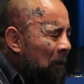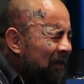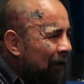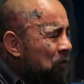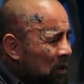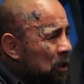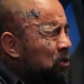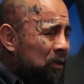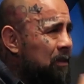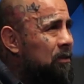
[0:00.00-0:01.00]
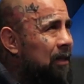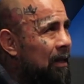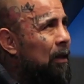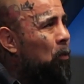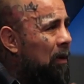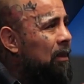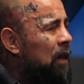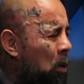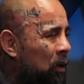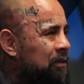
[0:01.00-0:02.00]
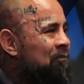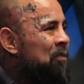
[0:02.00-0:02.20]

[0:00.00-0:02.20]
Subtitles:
Like if you this is I think what my thought was.